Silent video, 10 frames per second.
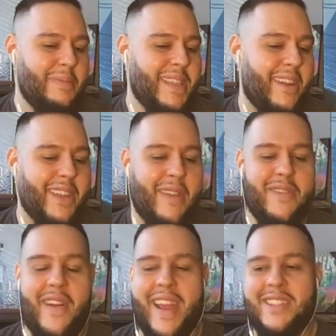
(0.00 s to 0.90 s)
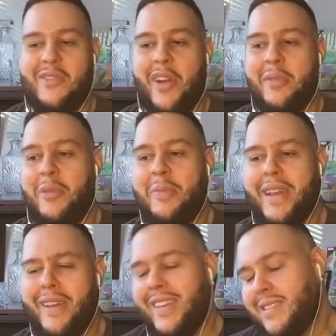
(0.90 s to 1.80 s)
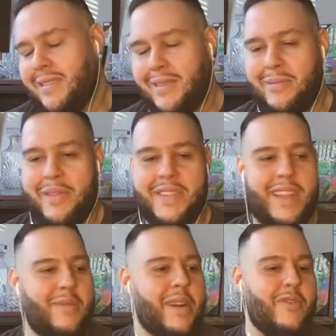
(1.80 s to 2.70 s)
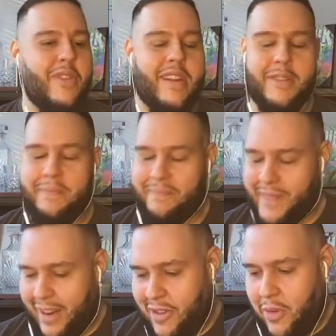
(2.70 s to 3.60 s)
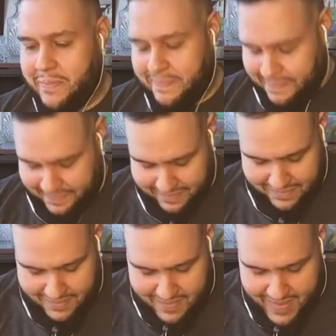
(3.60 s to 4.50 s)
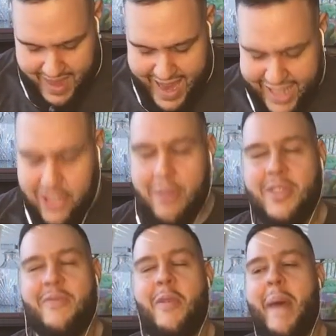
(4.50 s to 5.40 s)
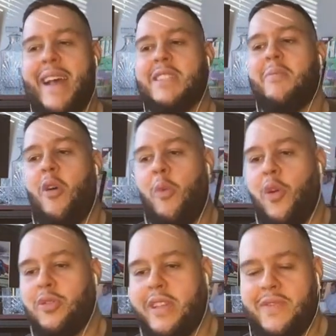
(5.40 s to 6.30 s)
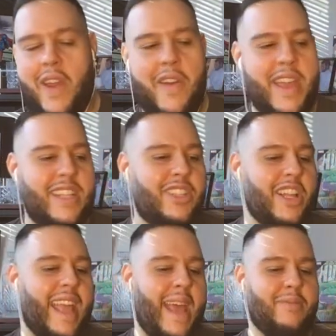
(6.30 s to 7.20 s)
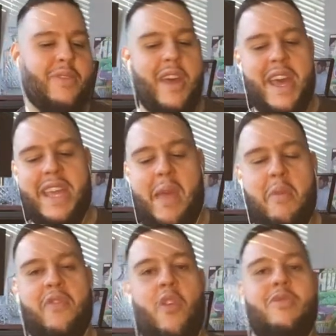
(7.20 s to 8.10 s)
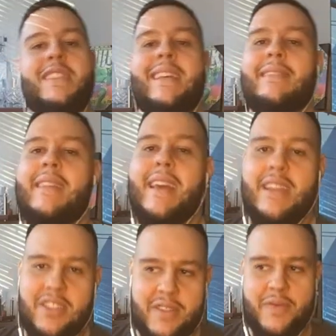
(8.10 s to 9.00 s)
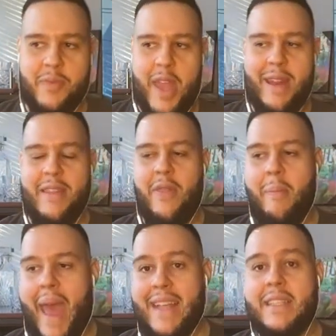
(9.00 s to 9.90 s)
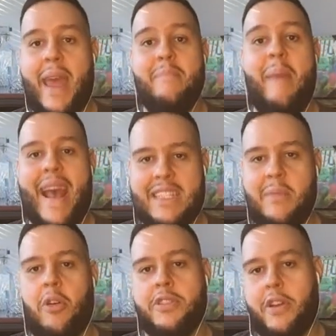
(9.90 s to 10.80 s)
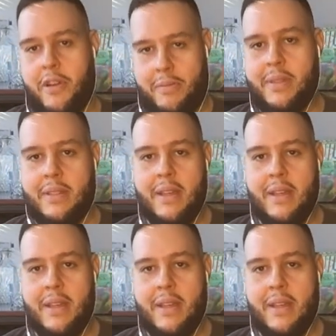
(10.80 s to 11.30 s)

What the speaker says: Shout out to Kevin Durant. He's incredible. But, he's a little bit of a mistake. Whatever, who cares? I don't know. In terms of the basketball world, he's done Game of Thronesian things in basketball terms.